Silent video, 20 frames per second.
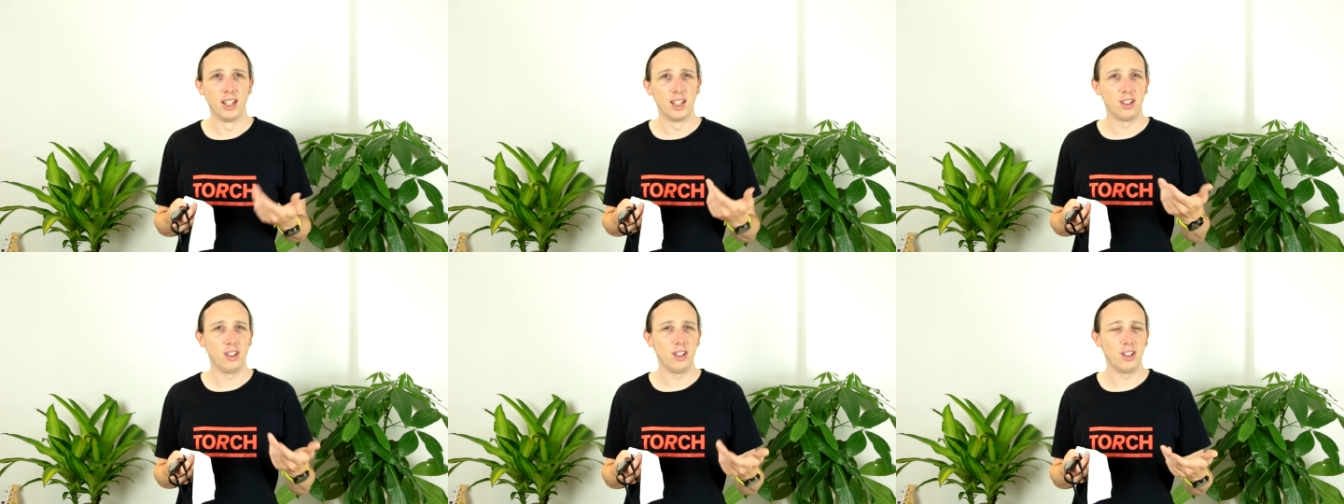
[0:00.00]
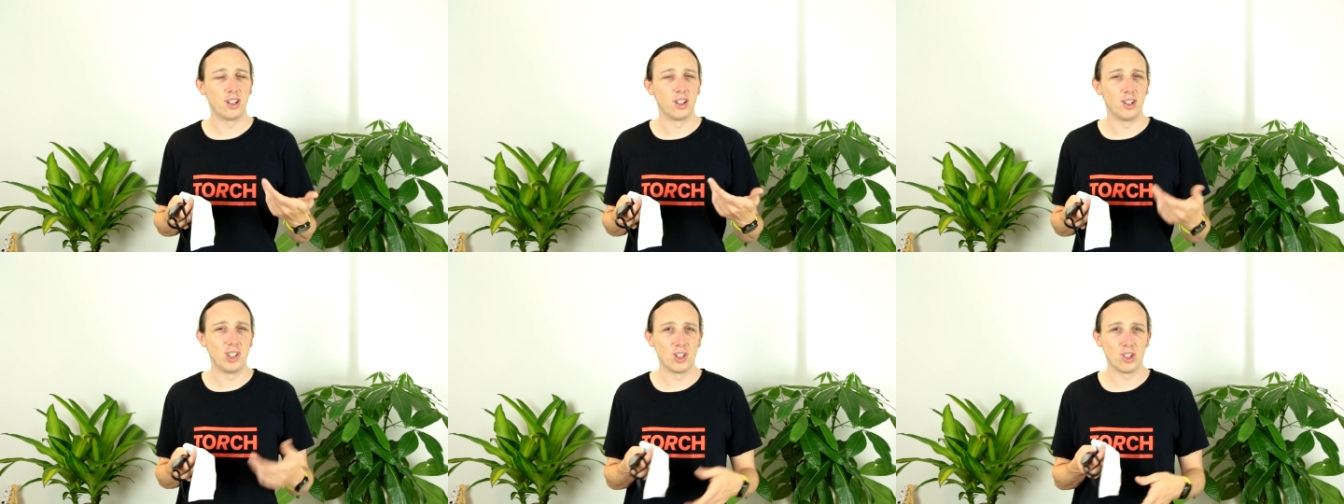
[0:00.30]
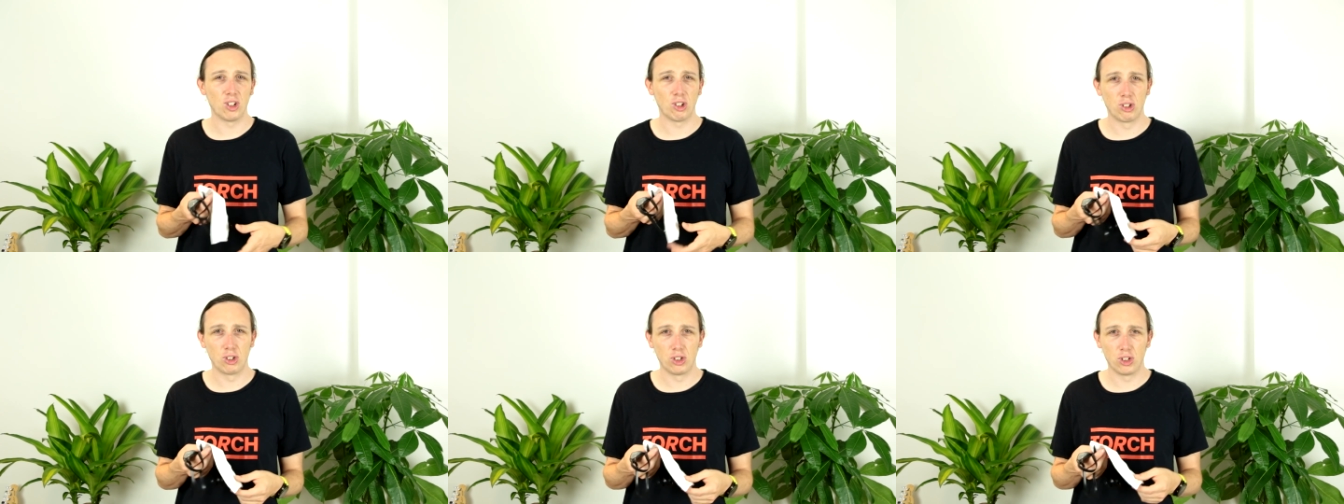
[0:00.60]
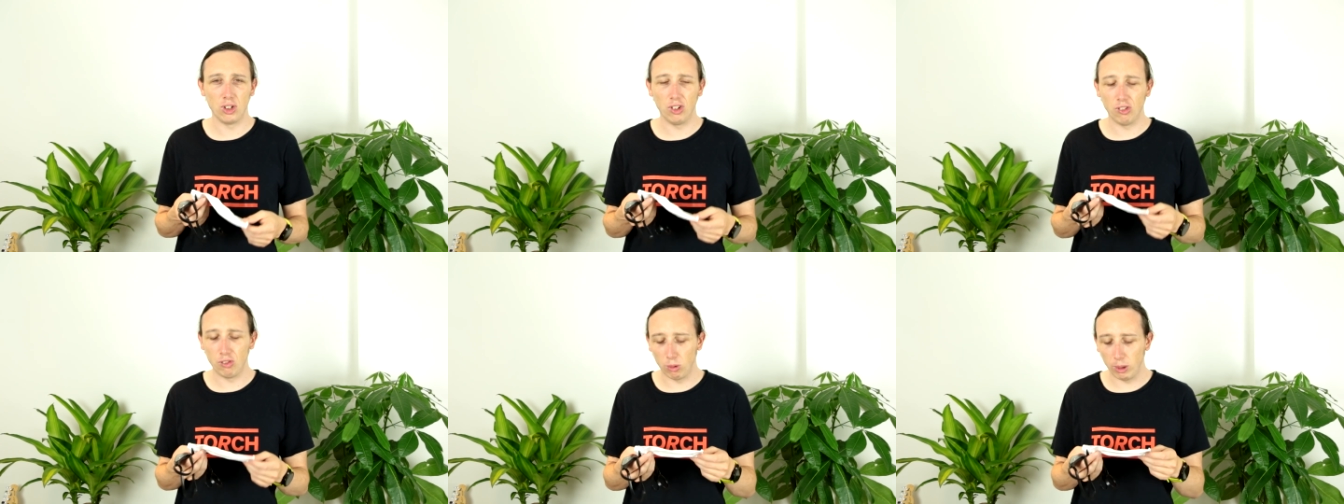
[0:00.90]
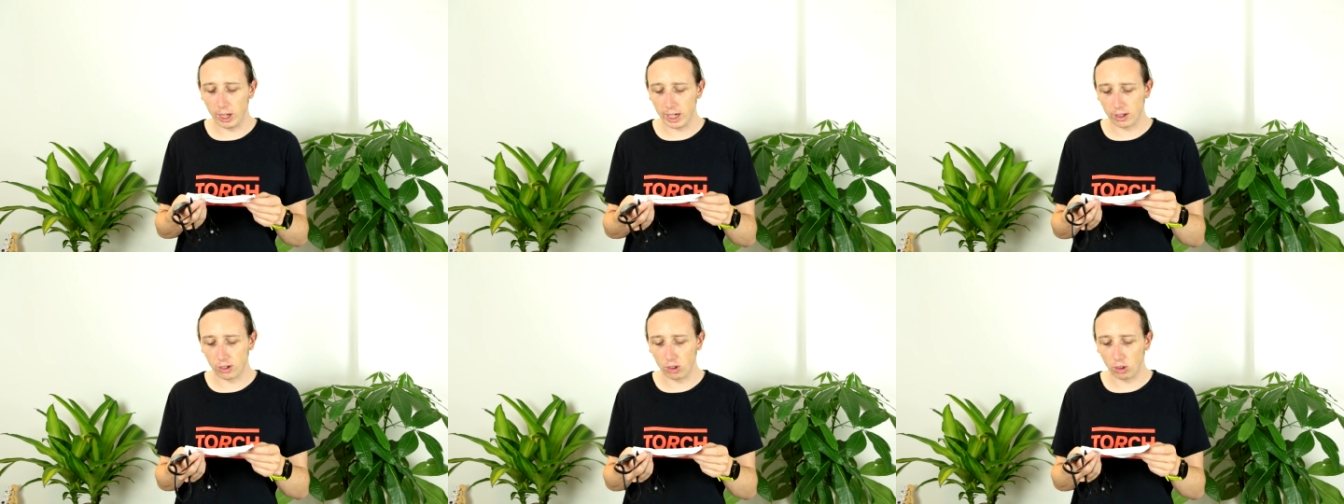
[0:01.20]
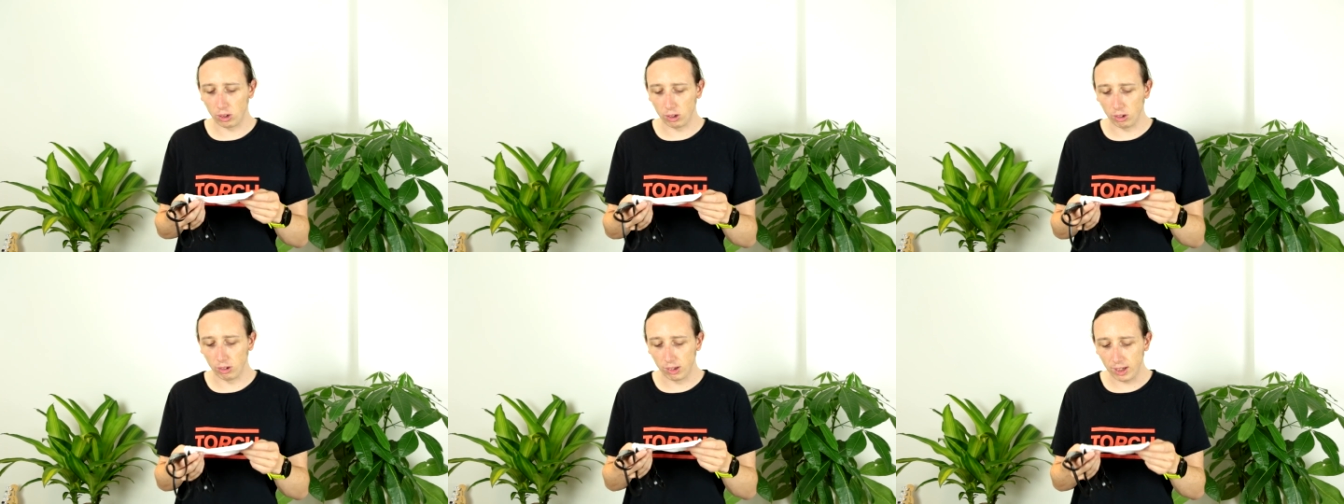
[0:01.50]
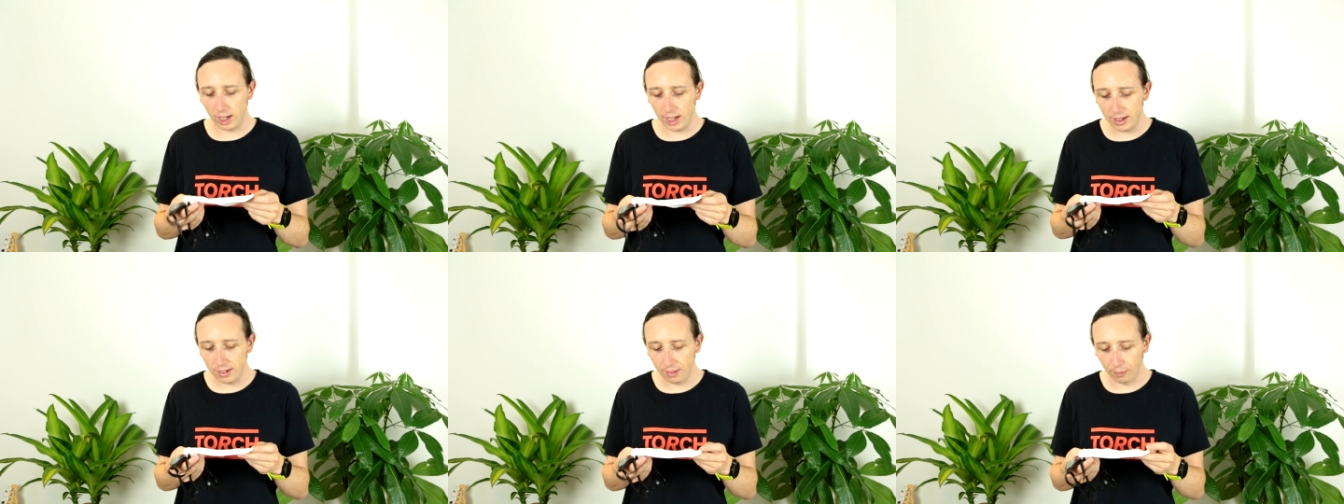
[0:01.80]
that you can just shove wet goggles
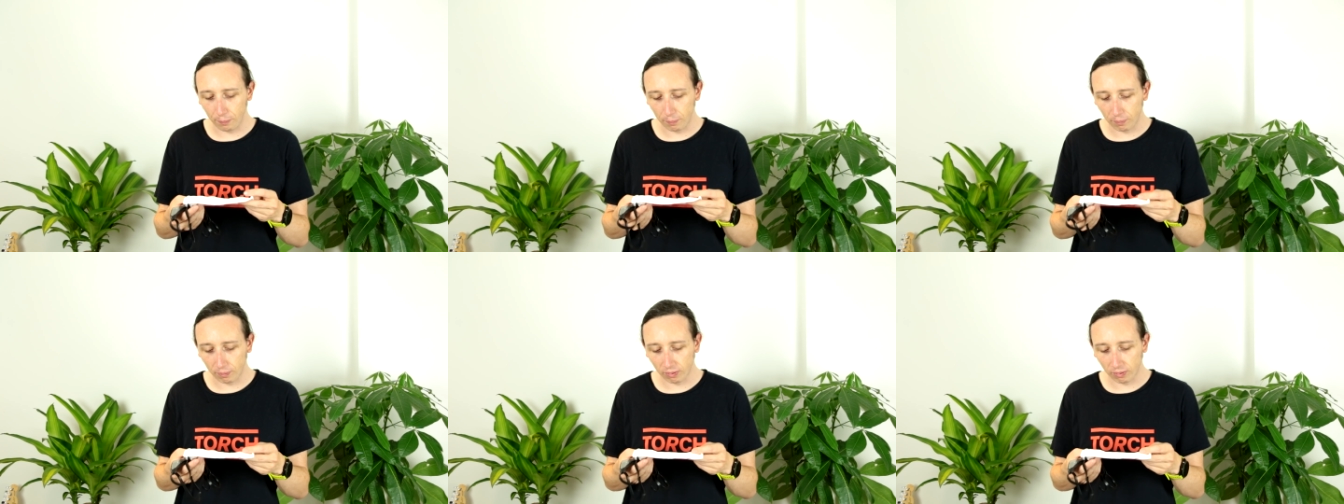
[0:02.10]
in.